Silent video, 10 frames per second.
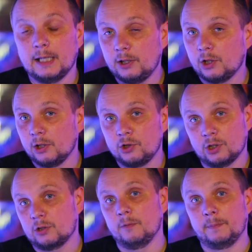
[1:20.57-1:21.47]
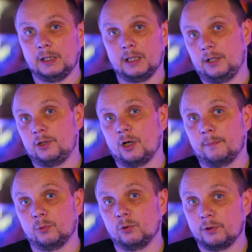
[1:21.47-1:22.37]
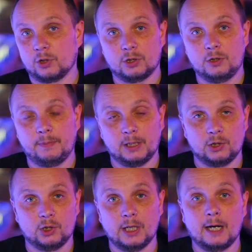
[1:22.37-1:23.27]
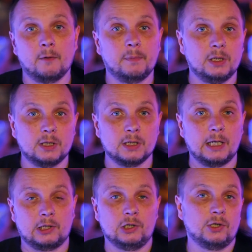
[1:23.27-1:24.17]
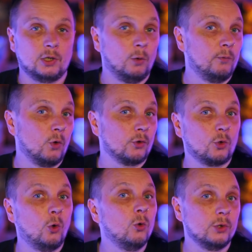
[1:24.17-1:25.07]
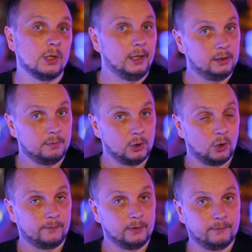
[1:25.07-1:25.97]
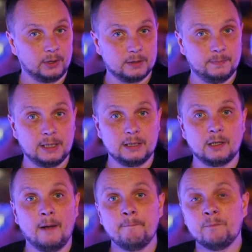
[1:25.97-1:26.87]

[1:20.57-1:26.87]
Yeah, you can adjust your pH up or adjust your pH down, but it doesn't actually solve what caused it to be off in the first place.